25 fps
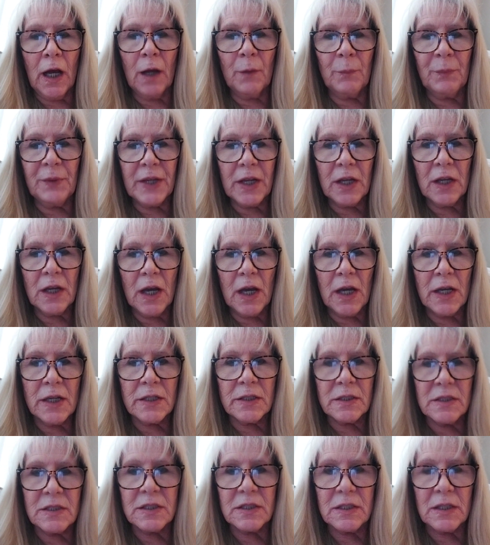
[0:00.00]

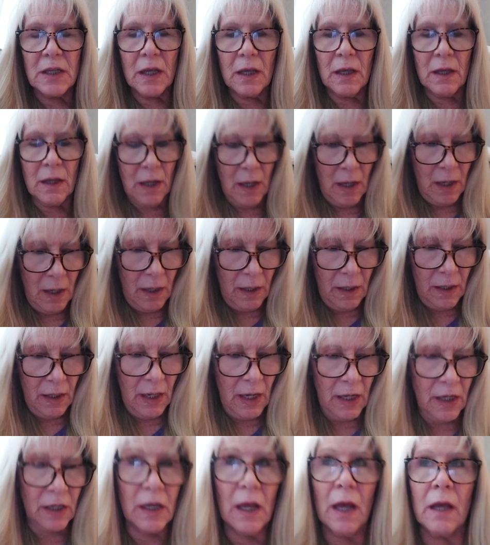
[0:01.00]
Because
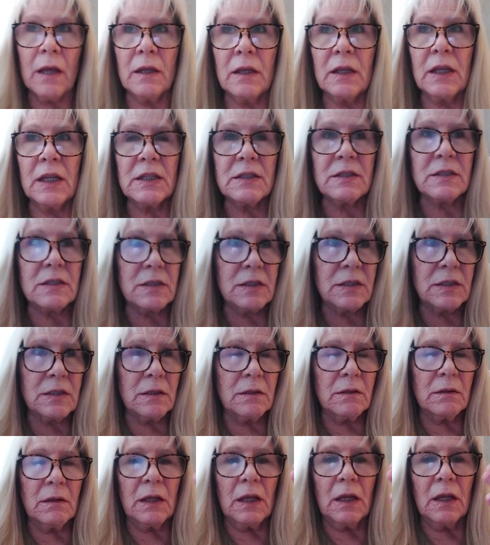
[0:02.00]
it's
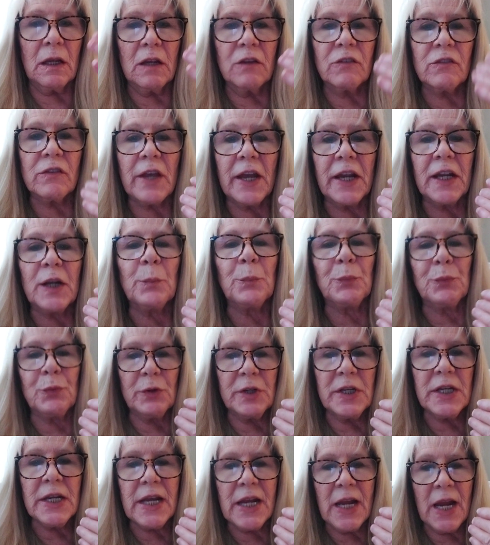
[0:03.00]
like a
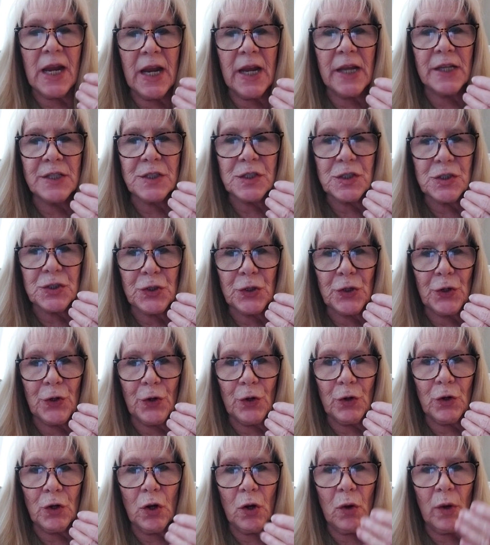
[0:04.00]

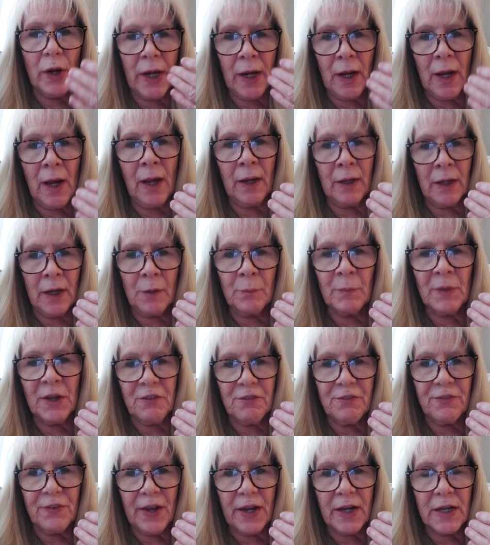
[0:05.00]
pre-cancer going on my
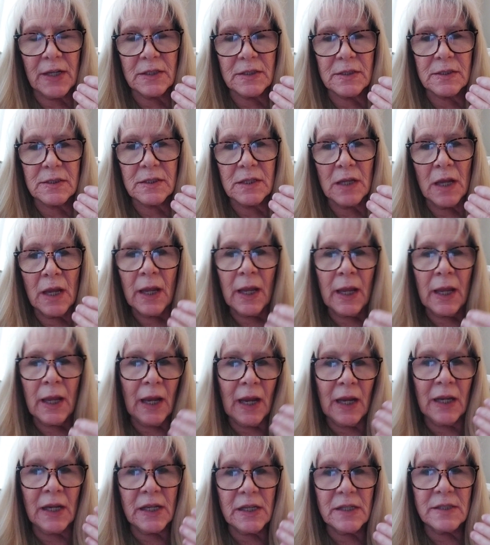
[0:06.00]
face.
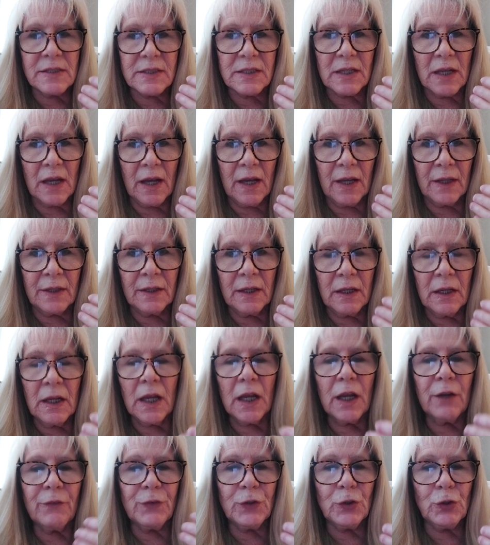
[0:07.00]
And he said,
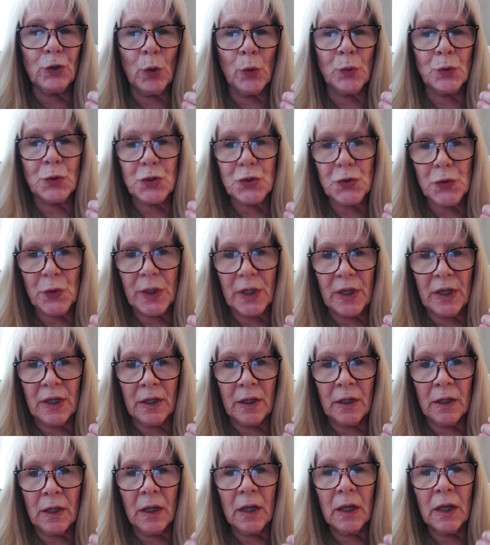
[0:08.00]
if you don't treat
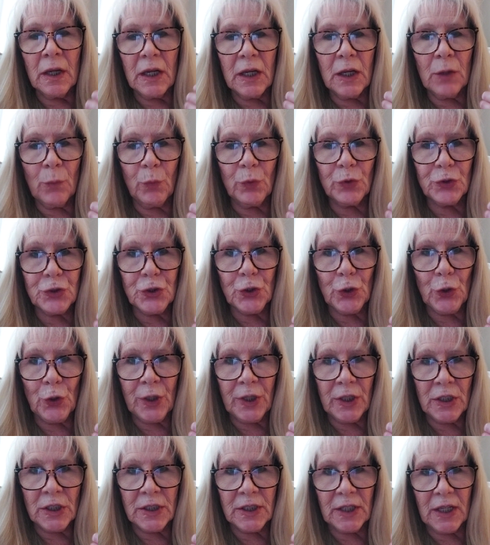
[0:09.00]
it, it will turn
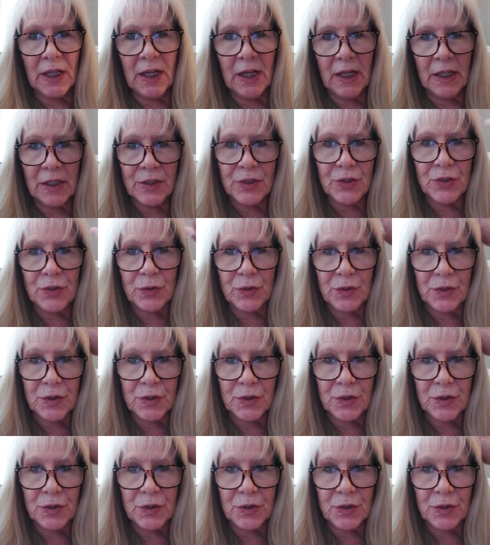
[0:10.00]
into cancer.